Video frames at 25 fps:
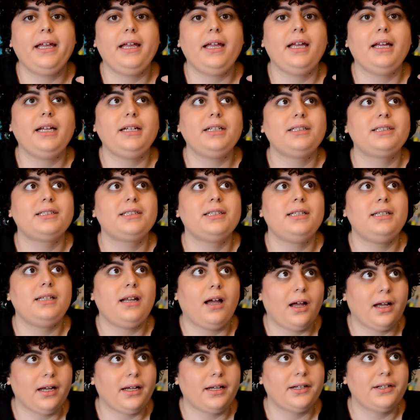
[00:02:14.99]
it's
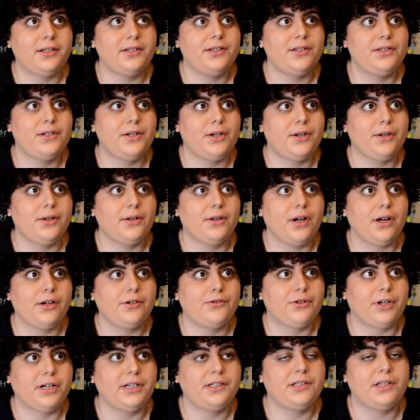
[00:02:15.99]
nice to
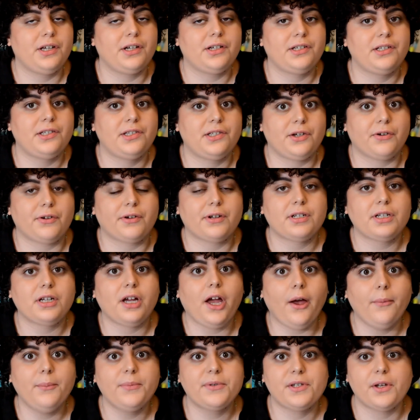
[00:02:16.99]
address those
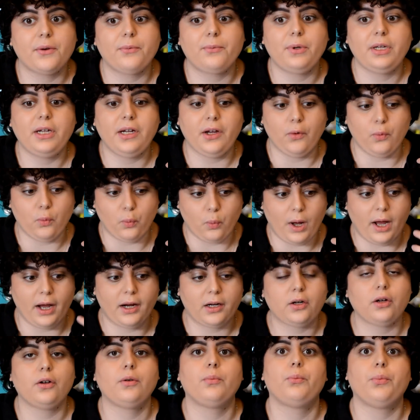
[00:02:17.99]
stereotypes so we can
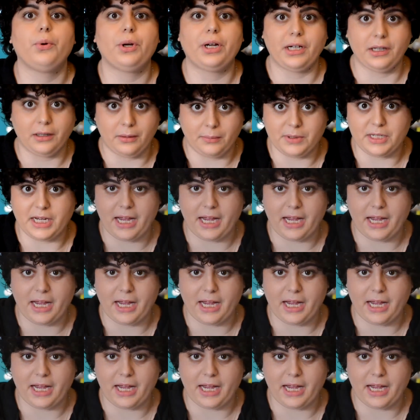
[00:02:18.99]
work on bringing them